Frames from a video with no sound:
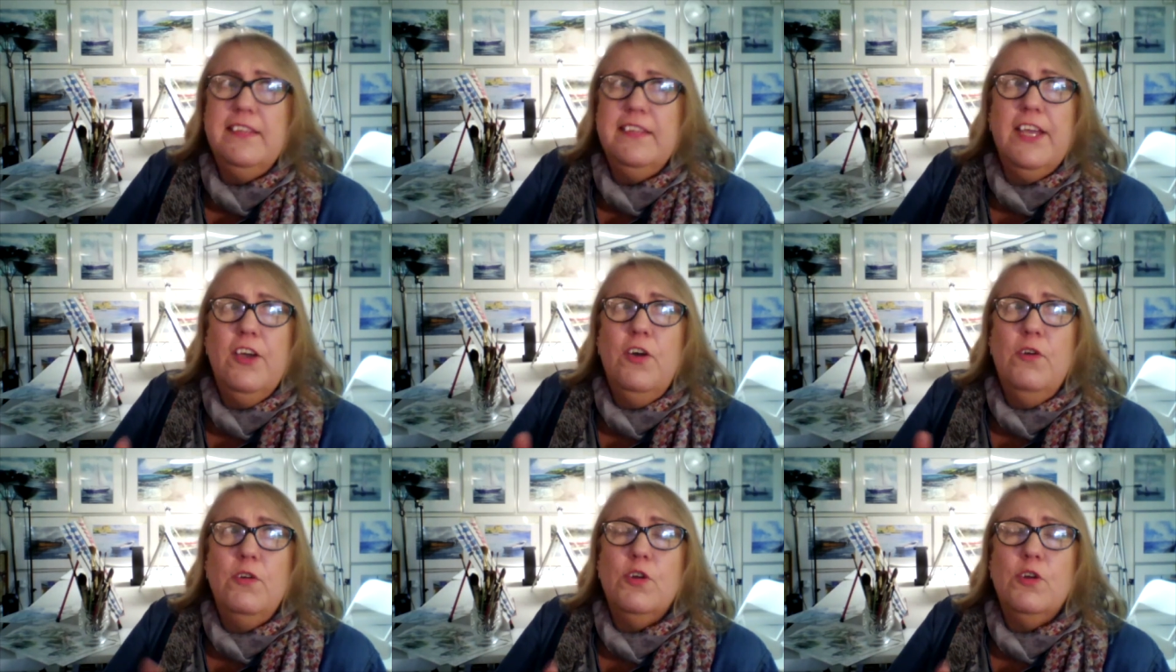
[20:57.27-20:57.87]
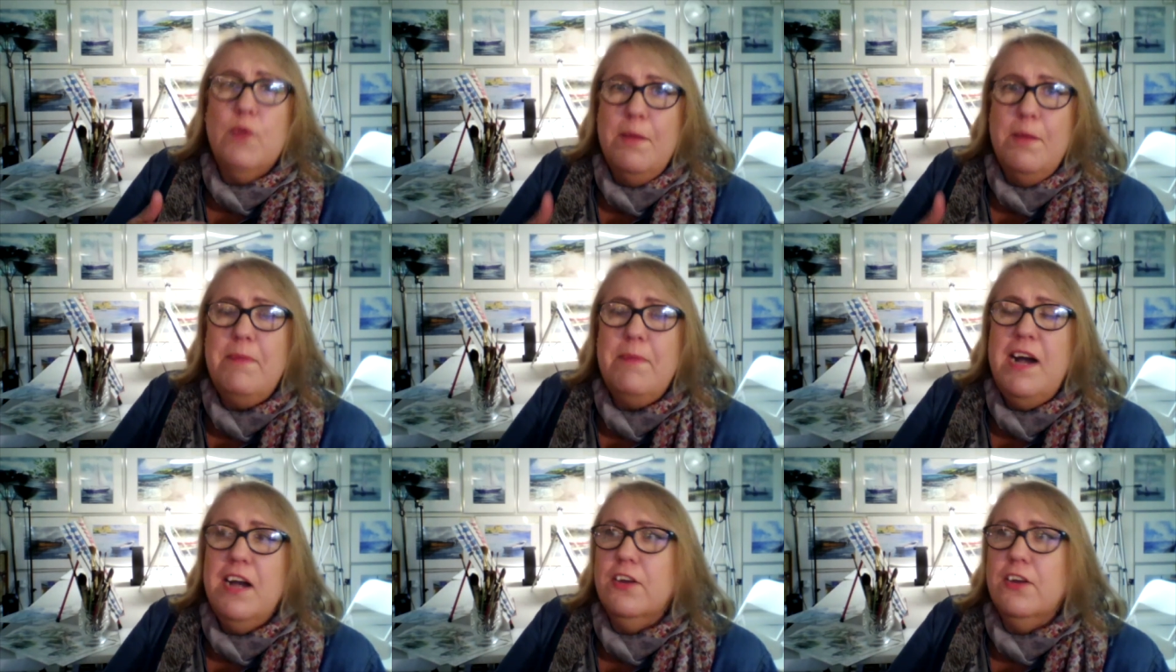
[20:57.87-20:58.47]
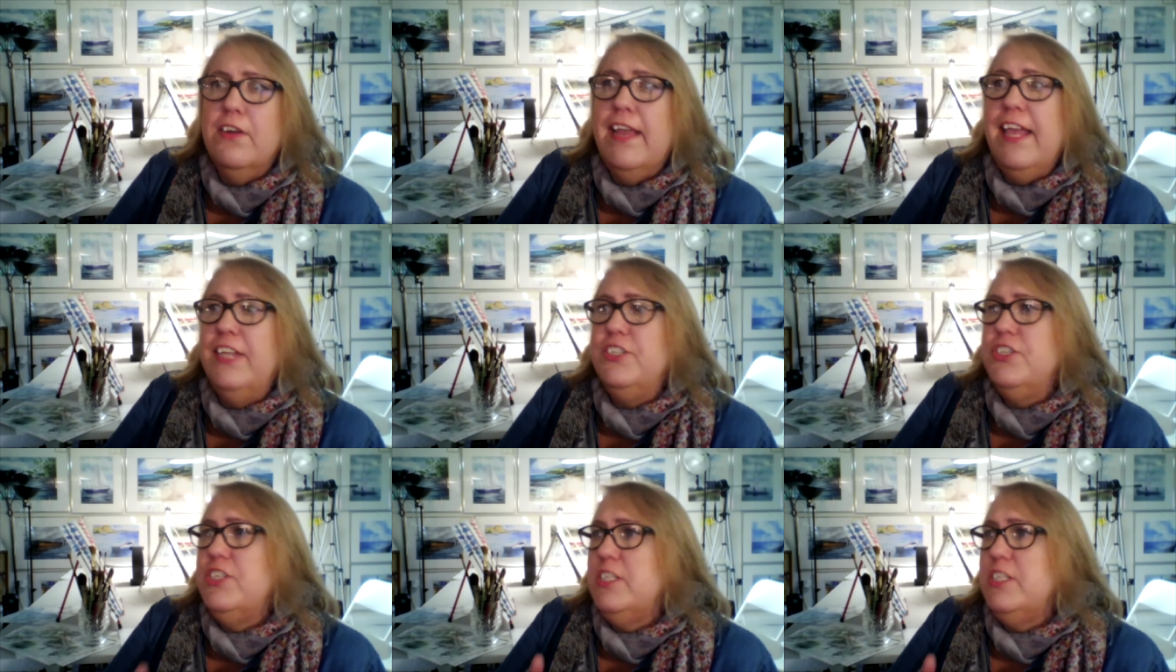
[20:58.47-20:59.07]
They own Grumbacher
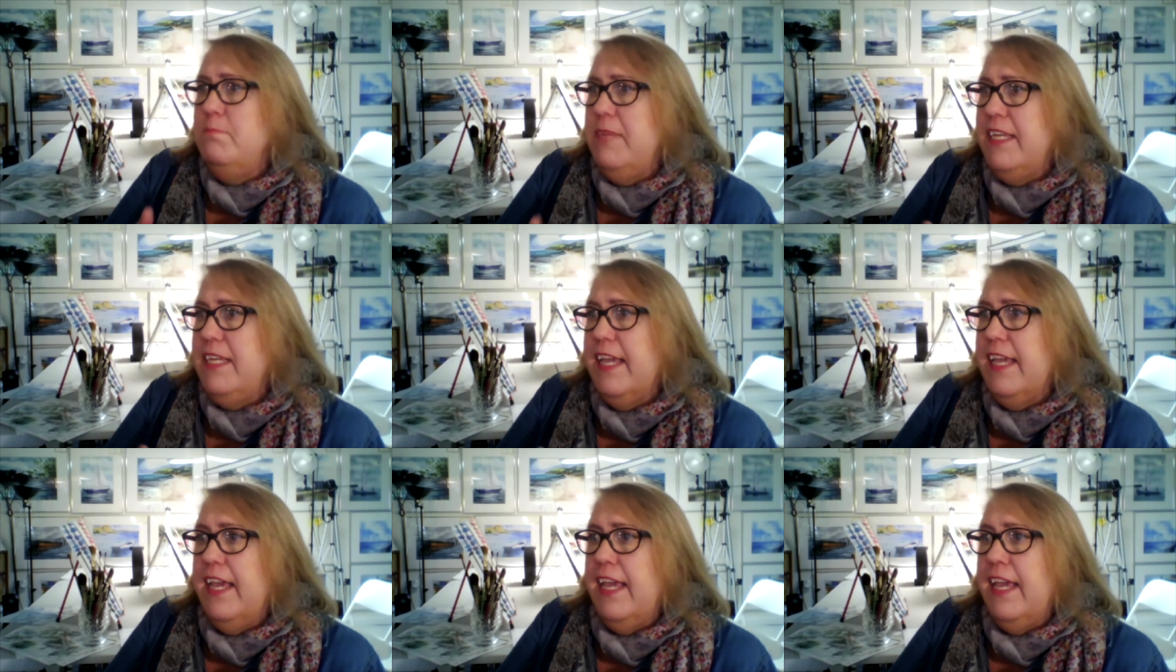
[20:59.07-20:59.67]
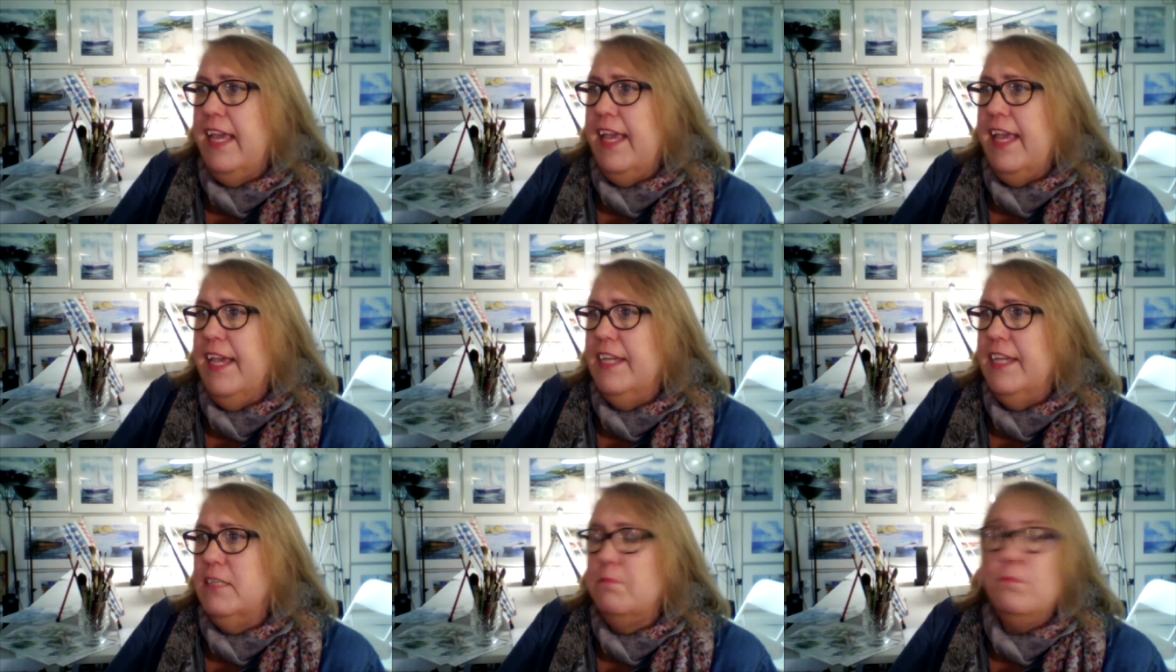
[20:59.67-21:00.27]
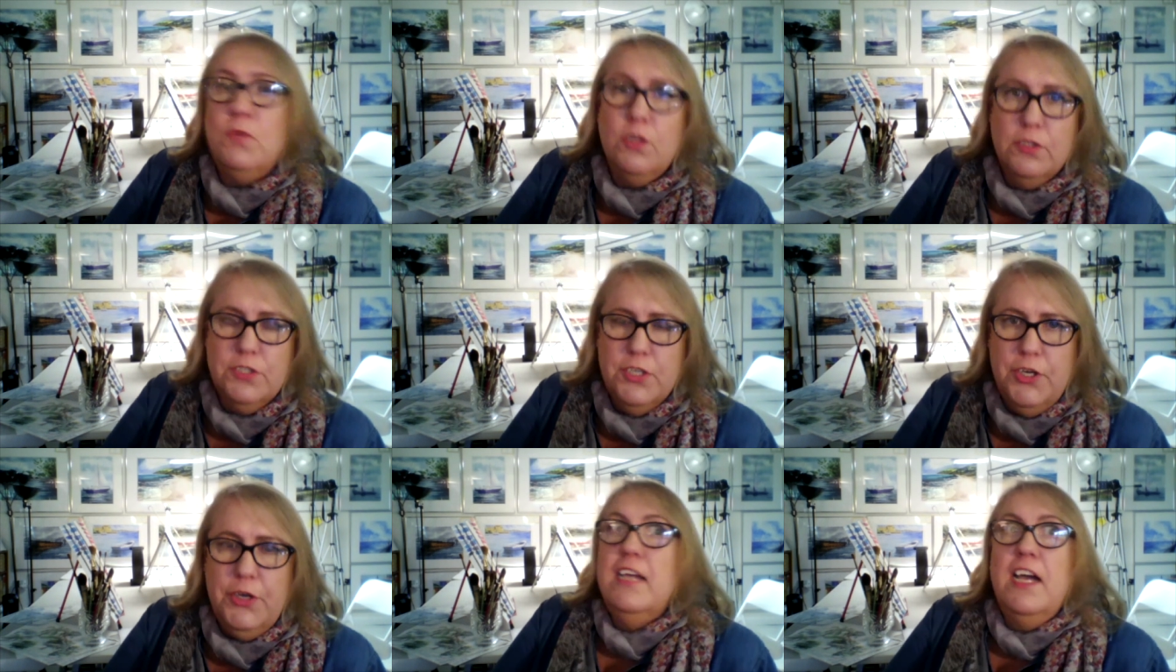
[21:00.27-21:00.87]
and Schmincke and
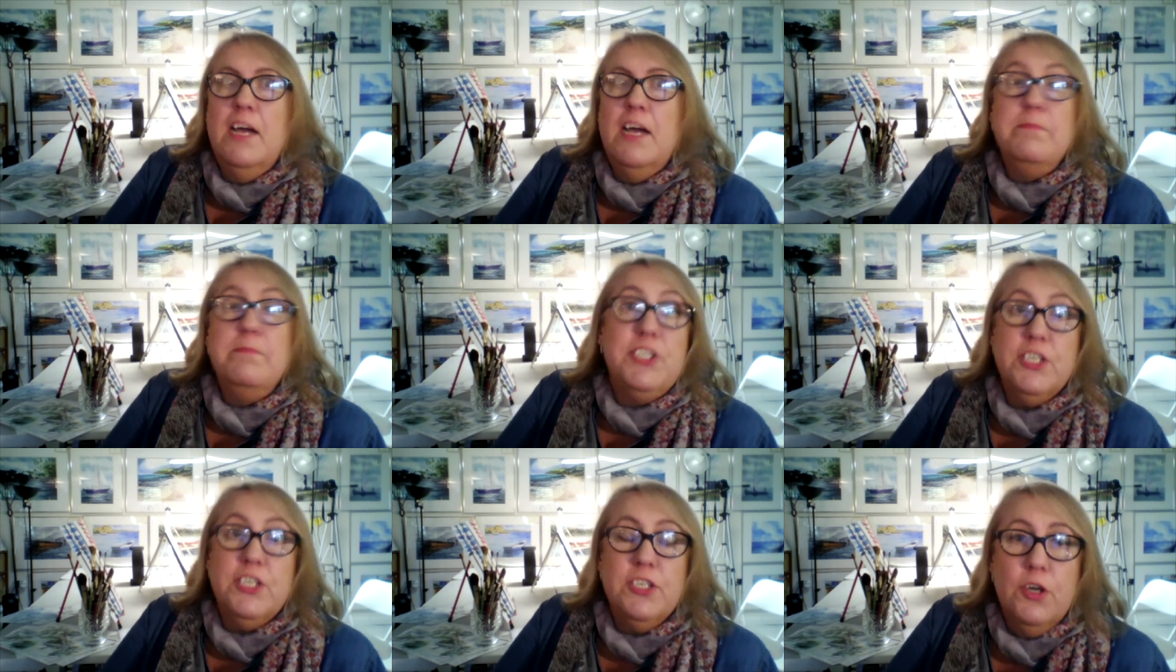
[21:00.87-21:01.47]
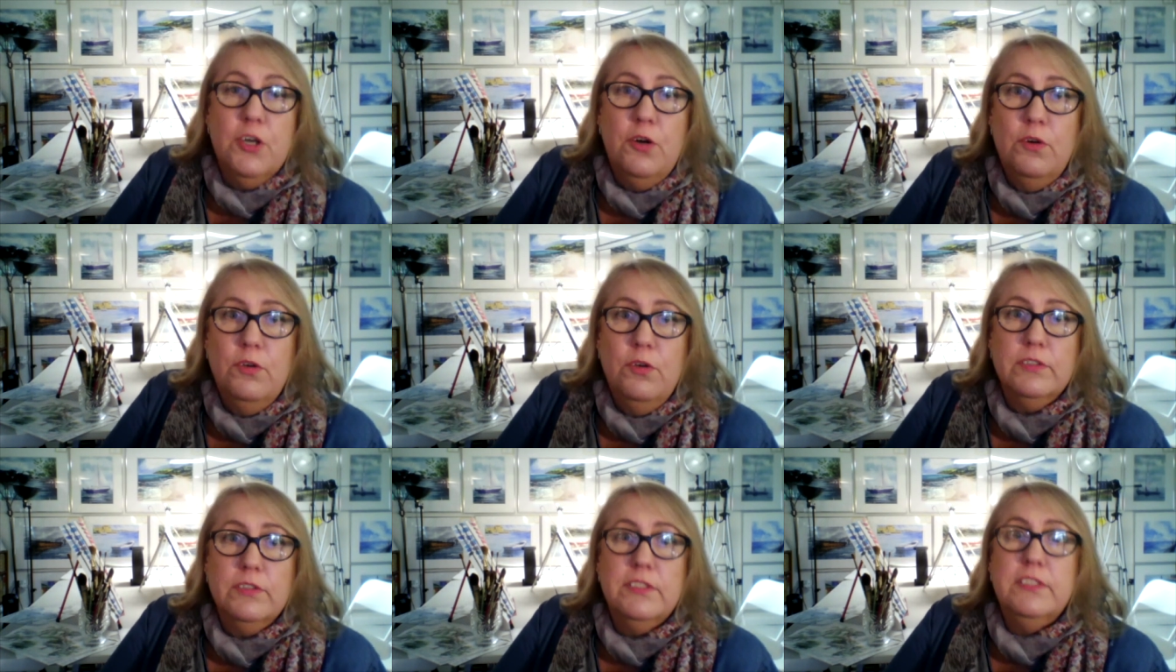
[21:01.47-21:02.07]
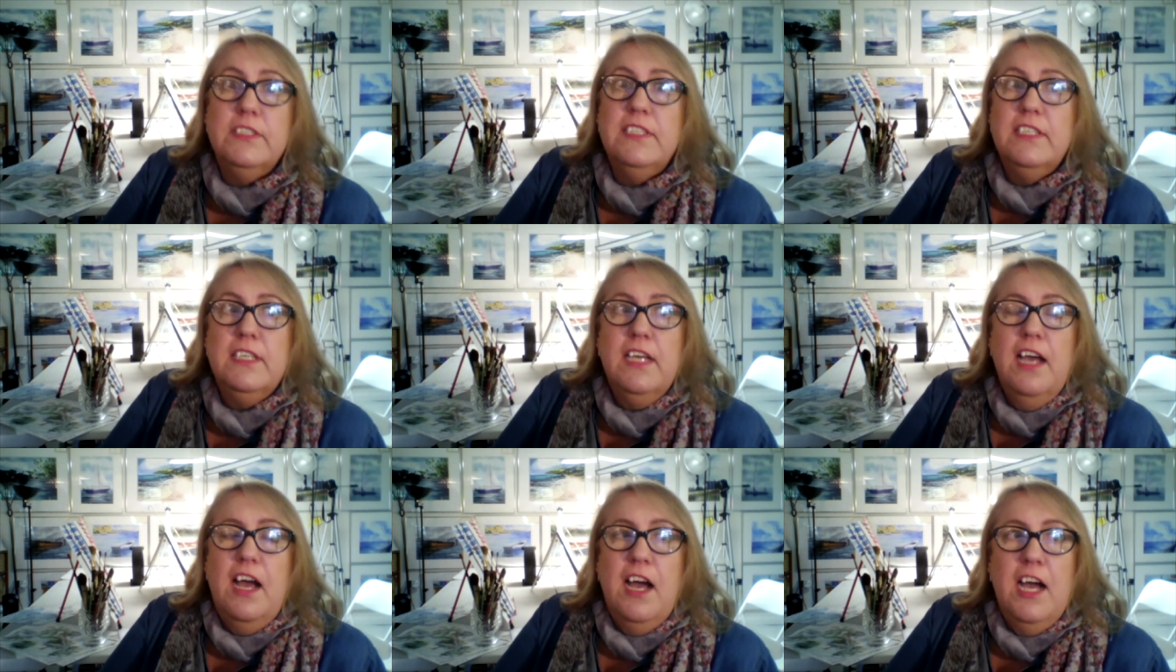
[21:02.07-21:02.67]
Molotow, Mission Gold, yes.
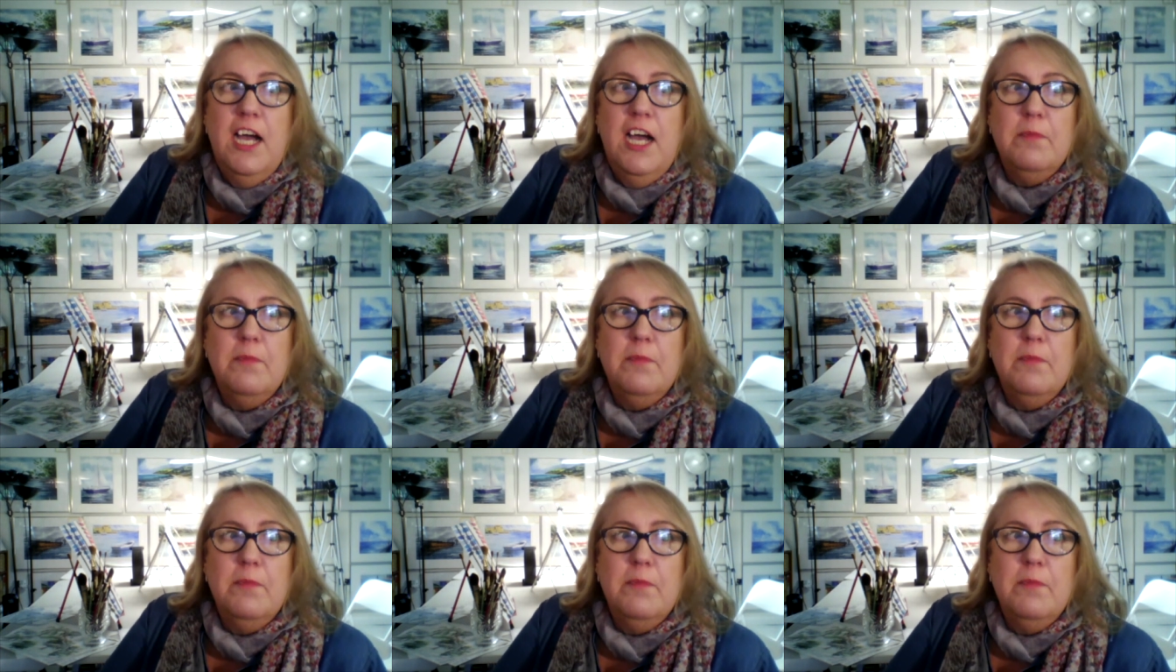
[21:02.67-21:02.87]
um,